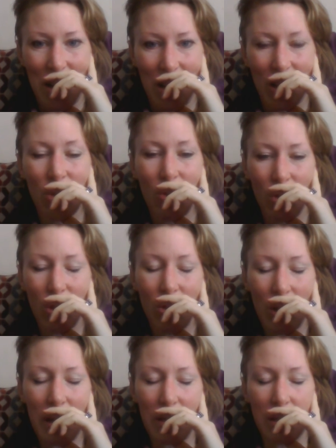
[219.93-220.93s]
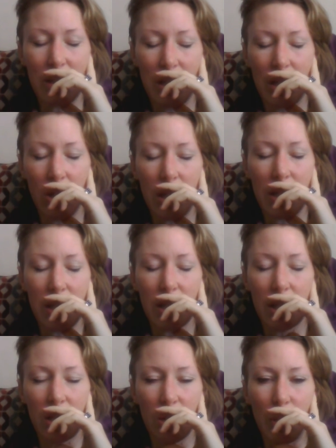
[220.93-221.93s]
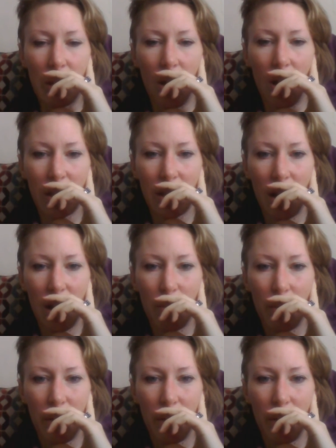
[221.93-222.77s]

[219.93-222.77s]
You guys seriously need to be locked up.